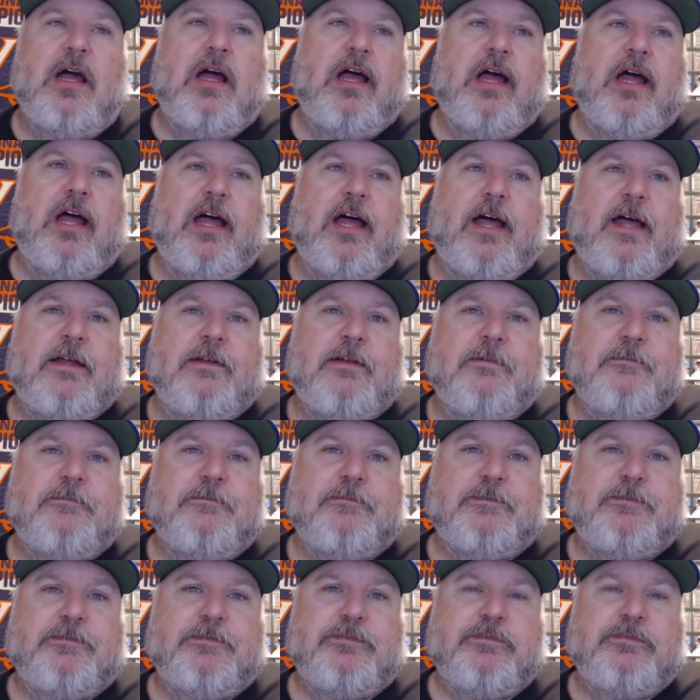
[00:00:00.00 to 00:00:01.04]

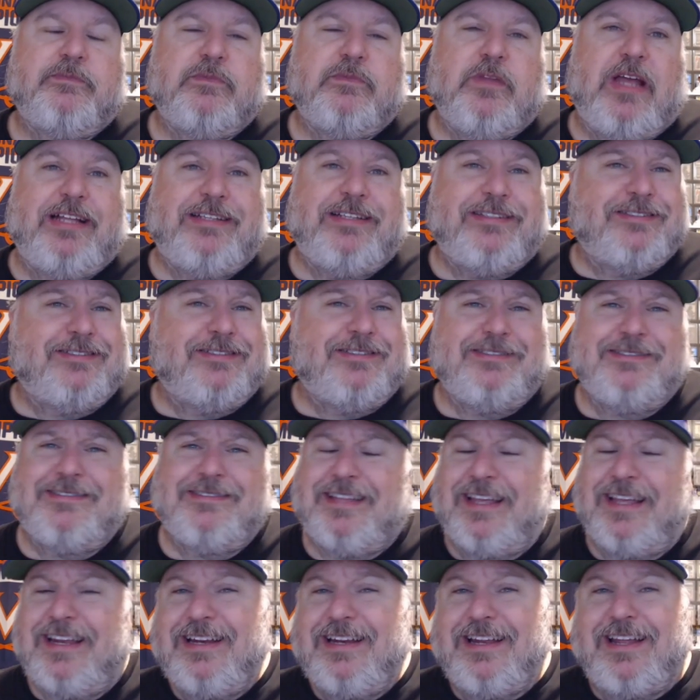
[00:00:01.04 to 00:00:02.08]
I just
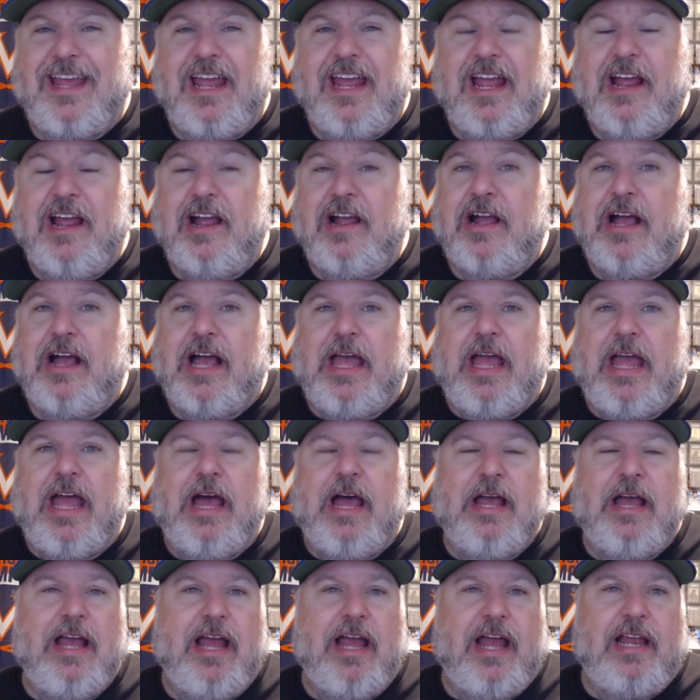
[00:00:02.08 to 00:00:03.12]
didn't care.
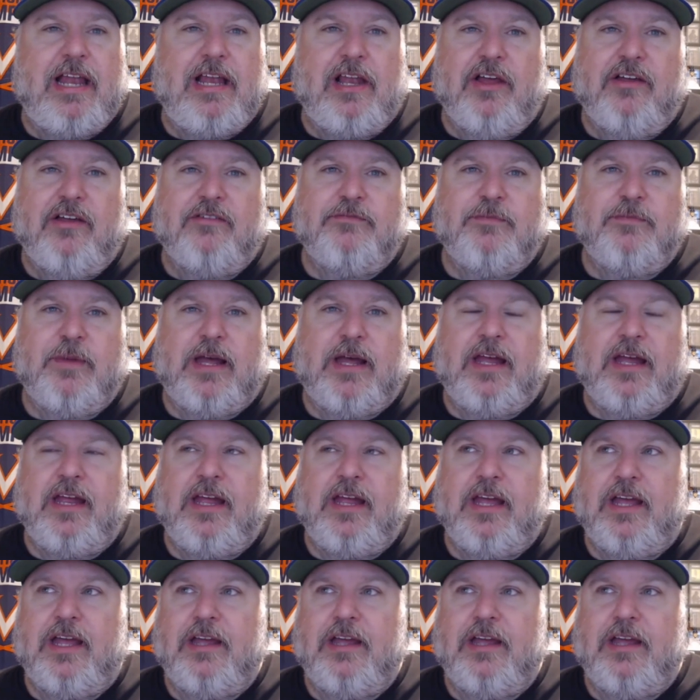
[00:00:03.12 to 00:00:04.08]
I love my